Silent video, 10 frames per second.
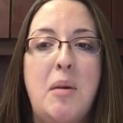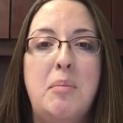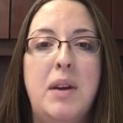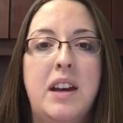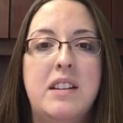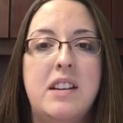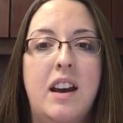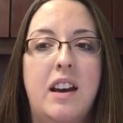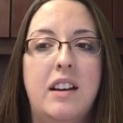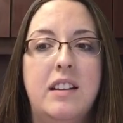But
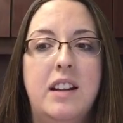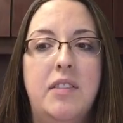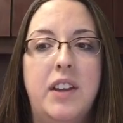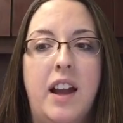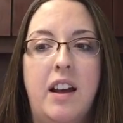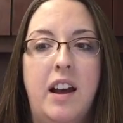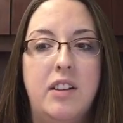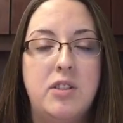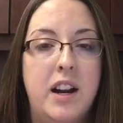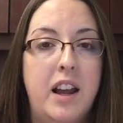definitely,
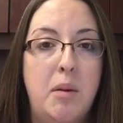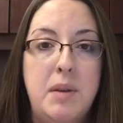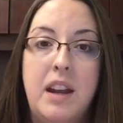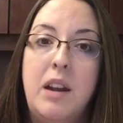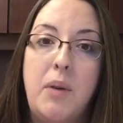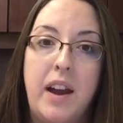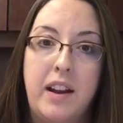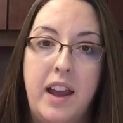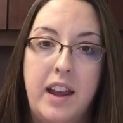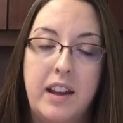I'll try to help you any way I
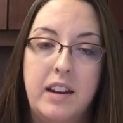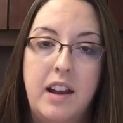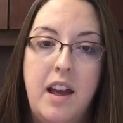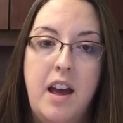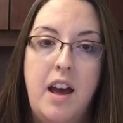can.